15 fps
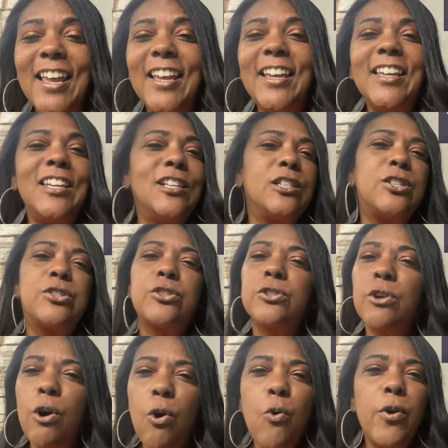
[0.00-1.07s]
It is
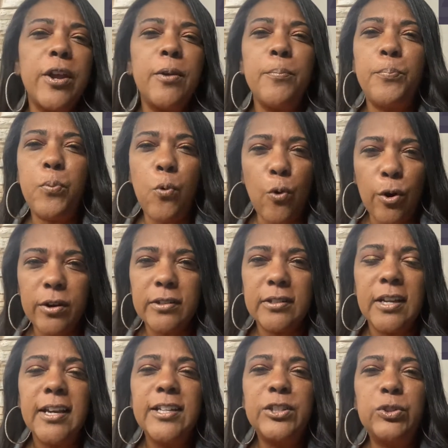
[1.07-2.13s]
so
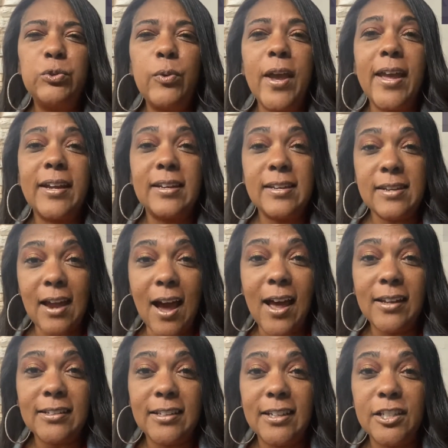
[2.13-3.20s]
important to
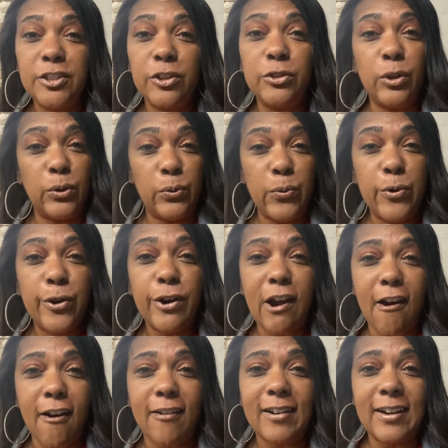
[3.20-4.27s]
acknowledge the Lord
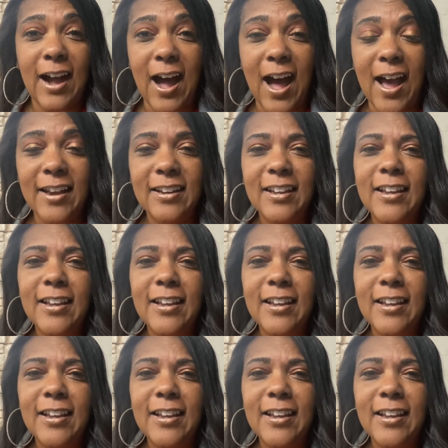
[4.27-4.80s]
our God.